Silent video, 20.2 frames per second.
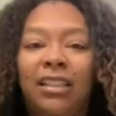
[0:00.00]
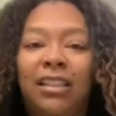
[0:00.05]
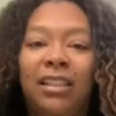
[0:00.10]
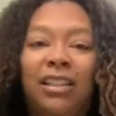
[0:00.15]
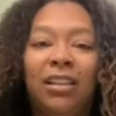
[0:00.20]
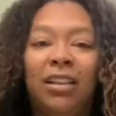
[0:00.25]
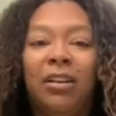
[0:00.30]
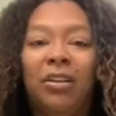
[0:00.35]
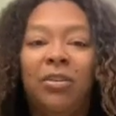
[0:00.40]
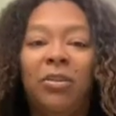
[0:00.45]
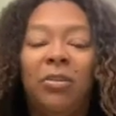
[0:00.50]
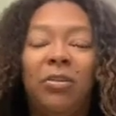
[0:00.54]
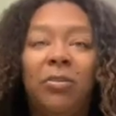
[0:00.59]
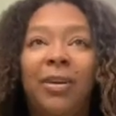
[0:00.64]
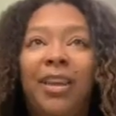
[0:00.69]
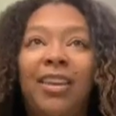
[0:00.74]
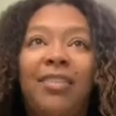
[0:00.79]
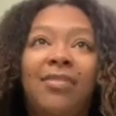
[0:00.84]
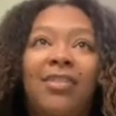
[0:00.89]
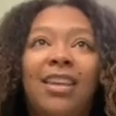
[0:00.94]
a
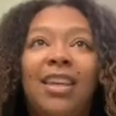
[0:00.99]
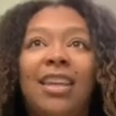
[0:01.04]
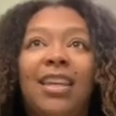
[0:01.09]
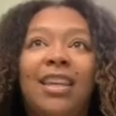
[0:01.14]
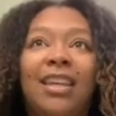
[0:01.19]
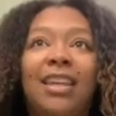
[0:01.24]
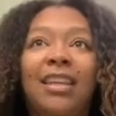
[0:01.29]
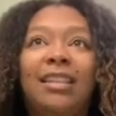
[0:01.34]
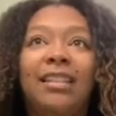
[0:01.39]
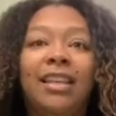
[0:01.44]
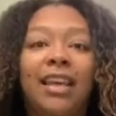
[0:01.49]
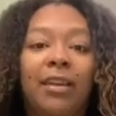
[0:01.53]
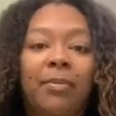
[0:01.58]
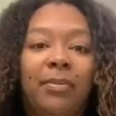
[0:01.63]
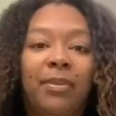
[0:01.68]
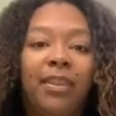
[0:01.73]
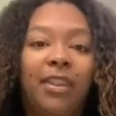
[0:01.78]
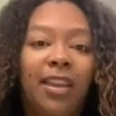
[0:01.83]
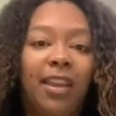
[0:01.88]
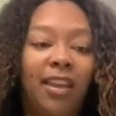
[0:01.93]
wavy type
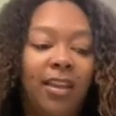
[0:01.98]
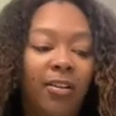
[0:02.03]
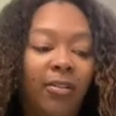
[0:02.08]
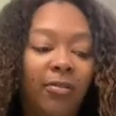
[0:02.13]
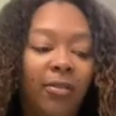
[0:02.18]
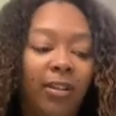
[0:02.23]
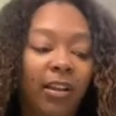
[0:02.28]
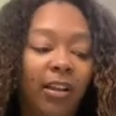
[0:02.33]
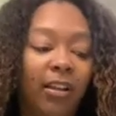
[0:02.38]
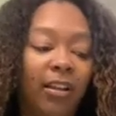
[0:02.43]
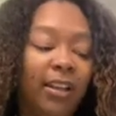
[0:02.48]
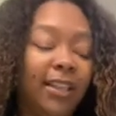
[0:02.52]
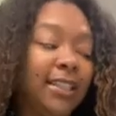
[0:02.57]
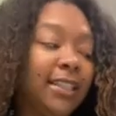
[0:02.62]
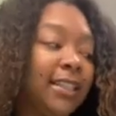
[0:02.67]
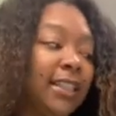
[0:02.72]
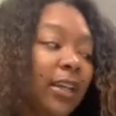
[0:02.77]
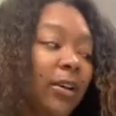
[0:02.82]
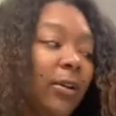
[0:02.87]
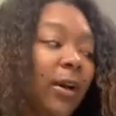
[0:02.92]
of thing going on.
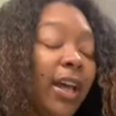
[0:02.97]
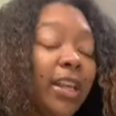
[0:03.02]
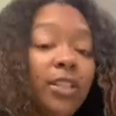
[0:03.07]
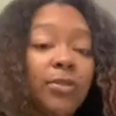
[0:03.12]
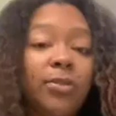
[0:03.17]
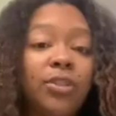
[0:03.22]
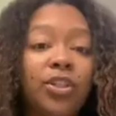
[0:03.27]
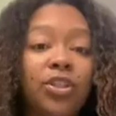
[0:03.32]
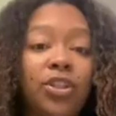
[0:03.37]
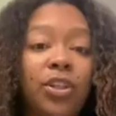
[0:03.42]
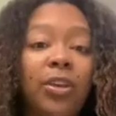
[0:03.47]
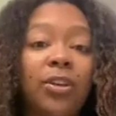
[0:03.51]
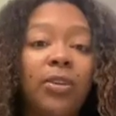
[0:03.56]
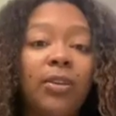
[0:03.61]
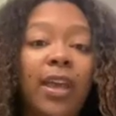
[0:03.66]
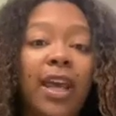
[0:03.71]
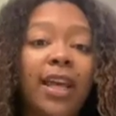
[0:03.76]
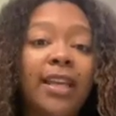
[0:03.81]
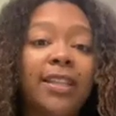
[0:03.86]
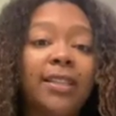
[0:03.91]
So I just wanted to show you
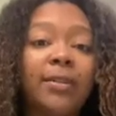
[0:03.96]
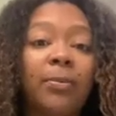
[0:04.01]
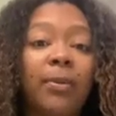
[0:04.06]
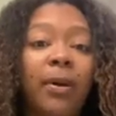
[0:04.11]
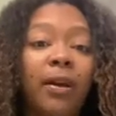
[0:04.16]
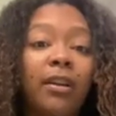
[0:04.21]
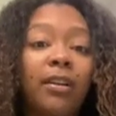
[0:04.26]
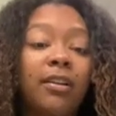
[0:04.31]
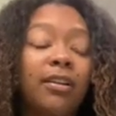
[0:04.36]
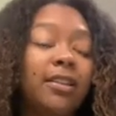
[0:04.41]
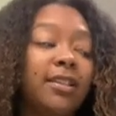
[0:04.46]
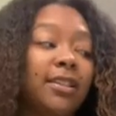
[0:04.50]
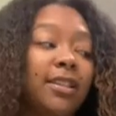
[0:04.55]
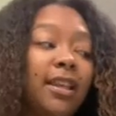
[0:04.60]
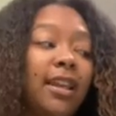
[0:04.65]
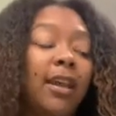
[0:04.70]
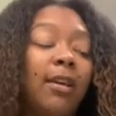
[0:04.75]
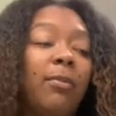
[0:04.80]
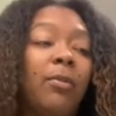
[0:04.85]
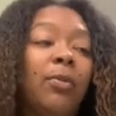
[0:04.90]
guys the products that
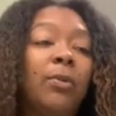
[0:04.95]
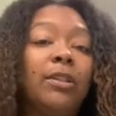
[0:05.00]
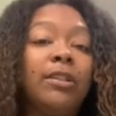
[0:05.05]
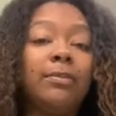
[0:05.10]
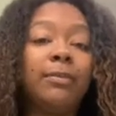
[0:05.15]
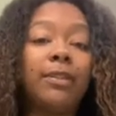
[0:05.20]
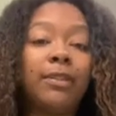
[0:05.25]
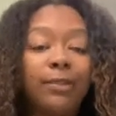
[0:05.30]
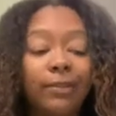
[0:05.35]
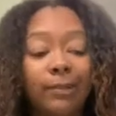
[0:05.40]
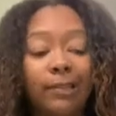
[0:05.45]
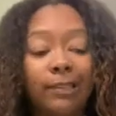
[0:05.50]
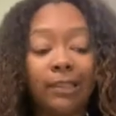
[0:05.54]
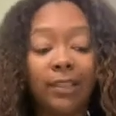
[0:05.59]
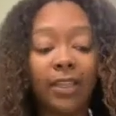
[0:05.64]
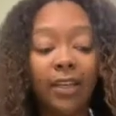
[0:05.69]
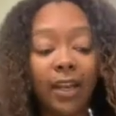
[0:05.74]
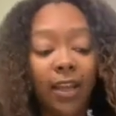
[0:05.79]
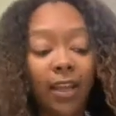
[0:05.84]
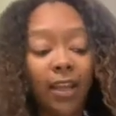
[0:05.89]
I'm going to be using
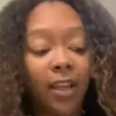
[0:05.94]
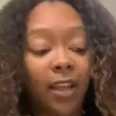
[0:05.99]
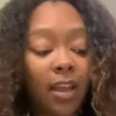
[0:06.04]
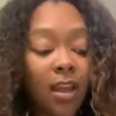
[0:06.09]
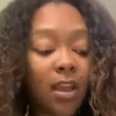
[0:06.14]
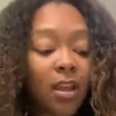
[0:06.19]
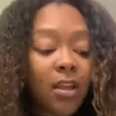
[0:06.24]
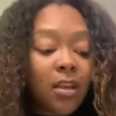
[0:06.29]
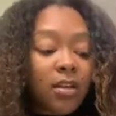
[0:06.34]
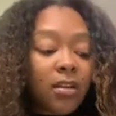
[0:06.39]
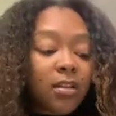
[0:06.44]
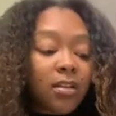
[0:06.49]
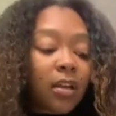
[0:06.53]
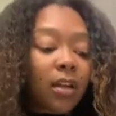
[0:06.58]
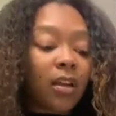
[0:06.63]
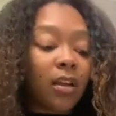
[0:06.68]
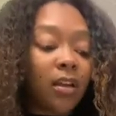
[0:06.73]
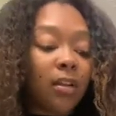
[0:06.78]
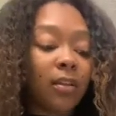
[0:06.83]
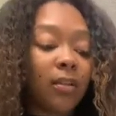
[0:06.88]
today.
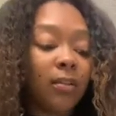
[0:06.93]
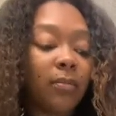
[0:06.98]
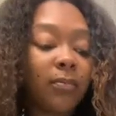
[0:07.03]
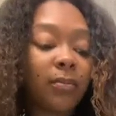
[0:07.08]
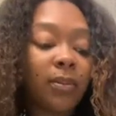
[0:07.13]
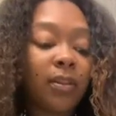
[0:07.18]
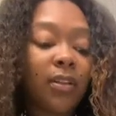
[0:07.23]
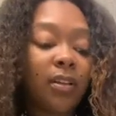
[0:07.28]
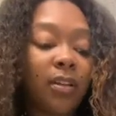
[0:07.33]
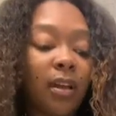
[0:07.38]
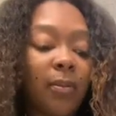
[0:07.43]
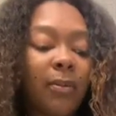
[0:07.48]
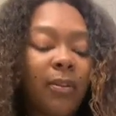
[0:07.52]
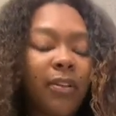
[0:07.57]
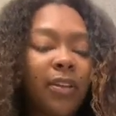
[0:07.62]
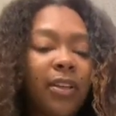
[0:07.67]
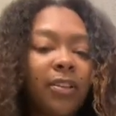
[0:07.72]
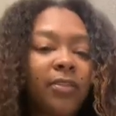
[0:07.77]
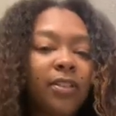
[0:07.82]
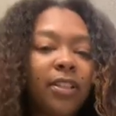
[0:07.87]
I'm
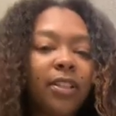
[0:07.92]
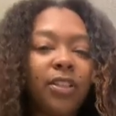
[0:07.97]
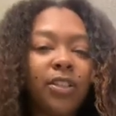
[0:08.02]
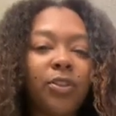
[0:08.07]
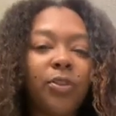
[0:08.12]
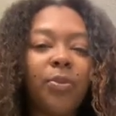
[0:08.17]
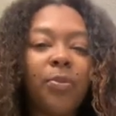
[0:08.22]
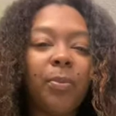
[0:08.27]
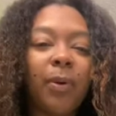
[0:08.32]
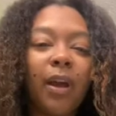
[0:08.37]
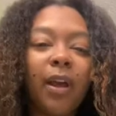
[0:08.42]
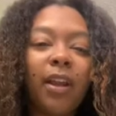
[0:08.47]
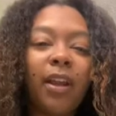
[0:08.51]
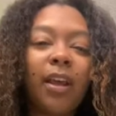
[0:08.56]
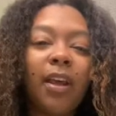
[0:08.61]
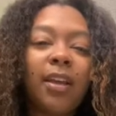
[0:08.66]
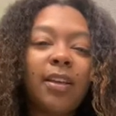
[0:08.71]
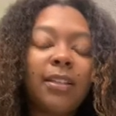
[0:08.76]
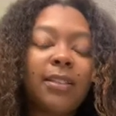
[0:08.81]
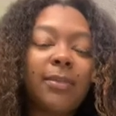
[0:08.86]
only using 2
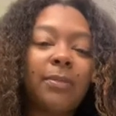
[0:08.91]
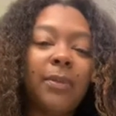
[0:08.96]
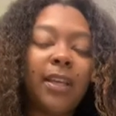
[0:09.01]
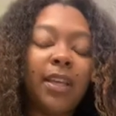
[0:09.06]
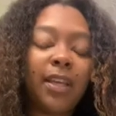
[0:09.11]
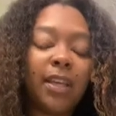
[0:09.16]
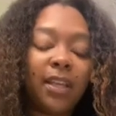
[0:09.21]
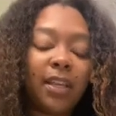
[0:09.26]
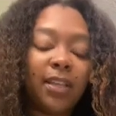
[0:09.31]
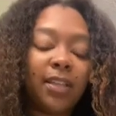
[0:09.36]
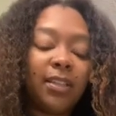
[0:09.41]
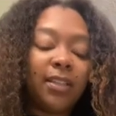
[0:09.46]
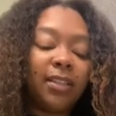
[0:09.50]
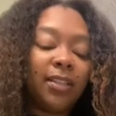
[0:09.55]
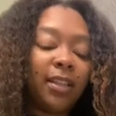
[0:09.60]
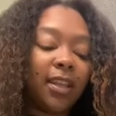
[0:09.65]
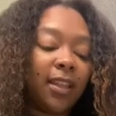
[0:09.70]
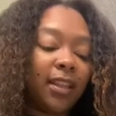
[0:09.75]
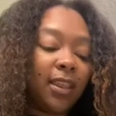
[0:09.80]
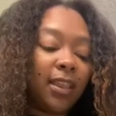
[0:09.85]
products because
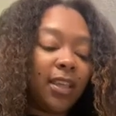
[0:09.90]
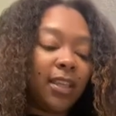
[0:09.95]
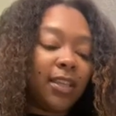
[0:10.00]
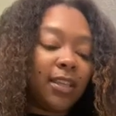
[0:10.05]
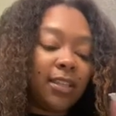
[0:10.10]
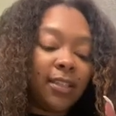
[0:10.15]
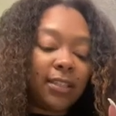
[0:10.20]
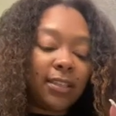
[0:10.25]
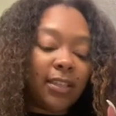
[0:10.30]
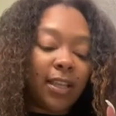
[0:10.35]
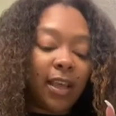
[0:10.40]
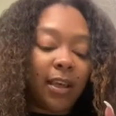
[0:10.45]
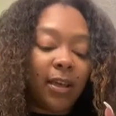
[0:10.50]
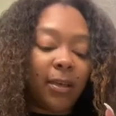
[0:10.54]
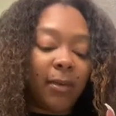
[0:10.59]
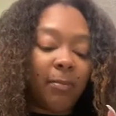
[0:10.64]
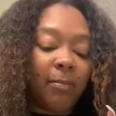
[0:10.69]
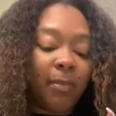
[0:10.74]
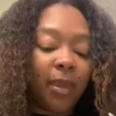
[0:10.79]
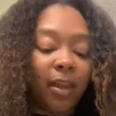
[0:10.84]
this
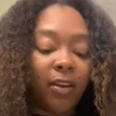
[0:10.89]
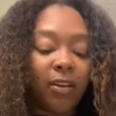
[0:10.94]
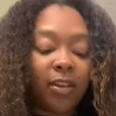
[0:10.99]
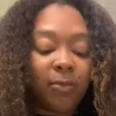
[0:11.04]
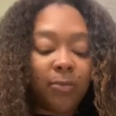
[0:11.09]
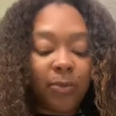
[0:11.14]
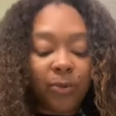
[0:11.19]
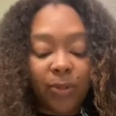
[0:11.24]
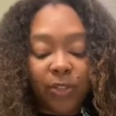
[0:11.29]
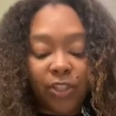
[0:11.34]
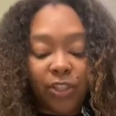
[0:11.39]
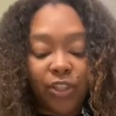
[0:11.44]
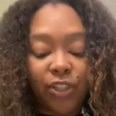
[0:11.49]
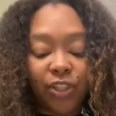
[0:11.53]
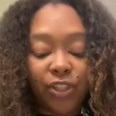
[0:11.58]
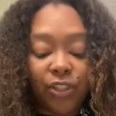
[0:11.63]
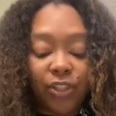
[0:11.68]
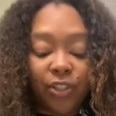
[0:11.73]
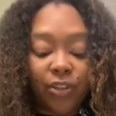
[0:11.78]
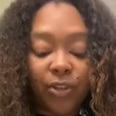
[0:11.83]
Maui
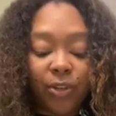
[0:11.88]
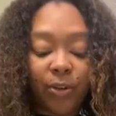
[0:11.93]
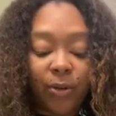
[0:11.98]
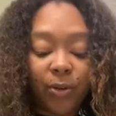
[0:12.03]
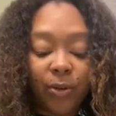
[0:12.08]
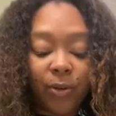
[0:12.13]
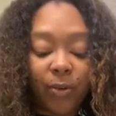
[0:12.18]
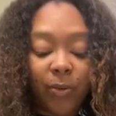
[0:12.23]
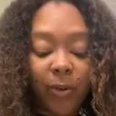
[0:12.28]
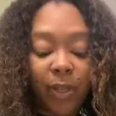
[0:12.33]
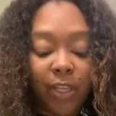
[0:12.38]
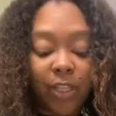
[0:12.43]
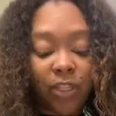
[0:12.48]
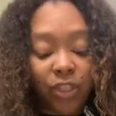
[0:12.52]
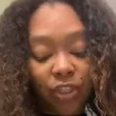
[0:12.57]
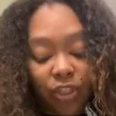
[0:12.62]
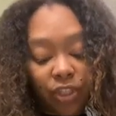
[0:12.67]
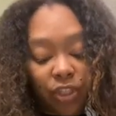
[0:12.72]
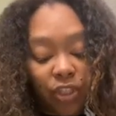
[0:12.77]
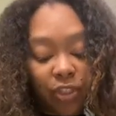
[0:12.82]
Moisture Curl
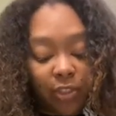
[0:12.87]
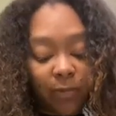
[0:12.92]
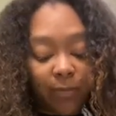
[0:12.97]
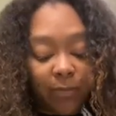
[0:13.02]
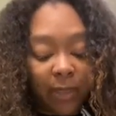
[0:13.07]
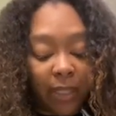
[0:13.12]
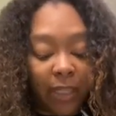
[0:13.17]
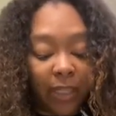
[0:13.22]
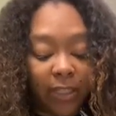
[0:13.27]
Quench plus